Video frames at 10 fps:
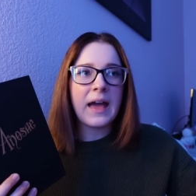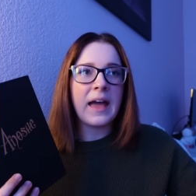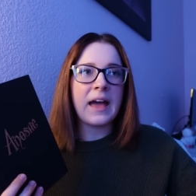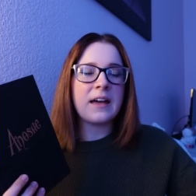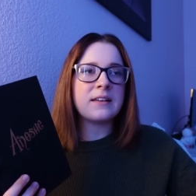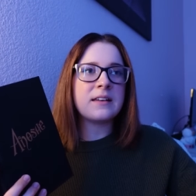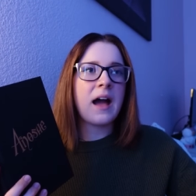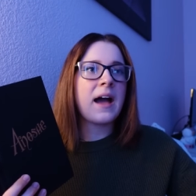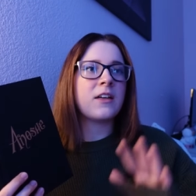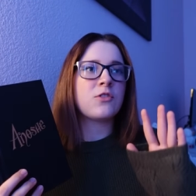And
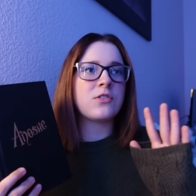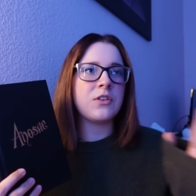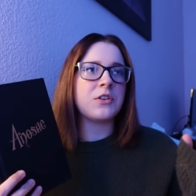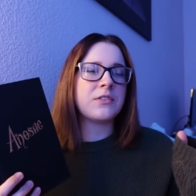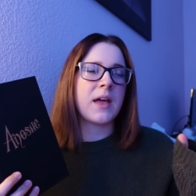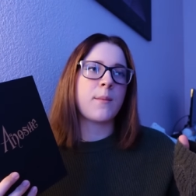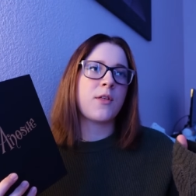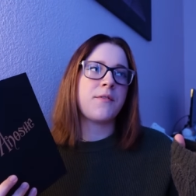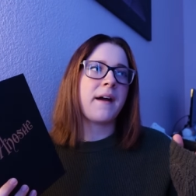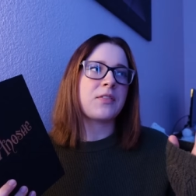I still stand by
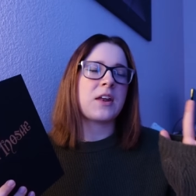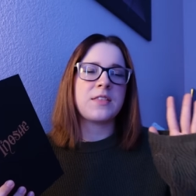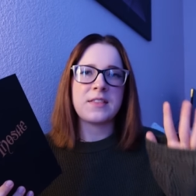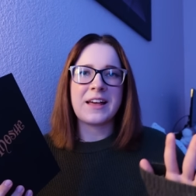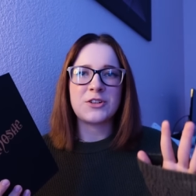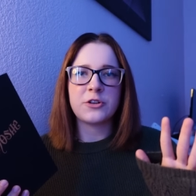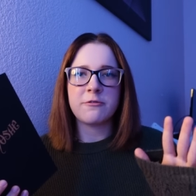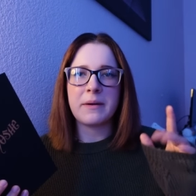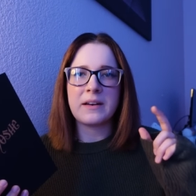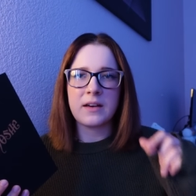the fact that I think that should
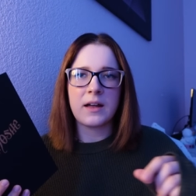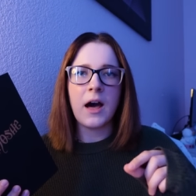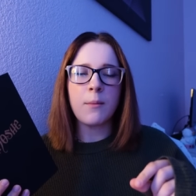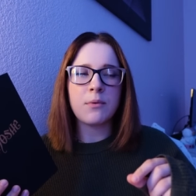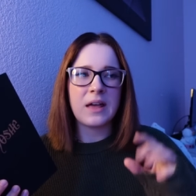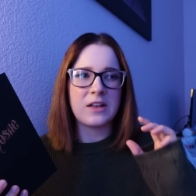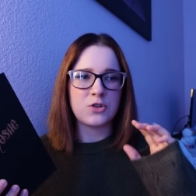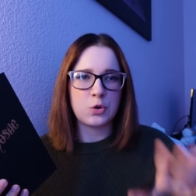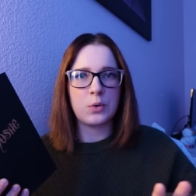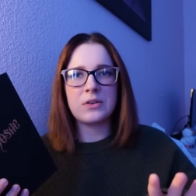have been cut up
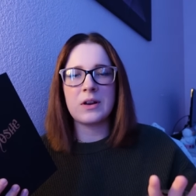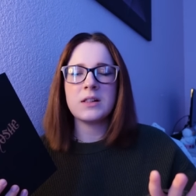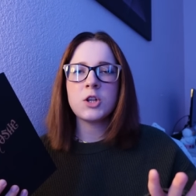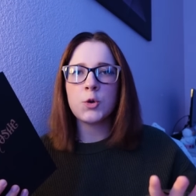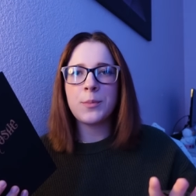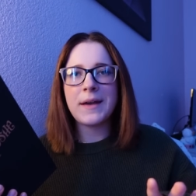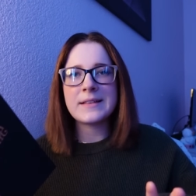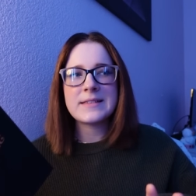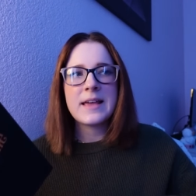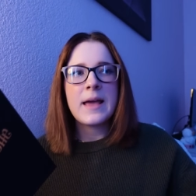and shortened a little bit.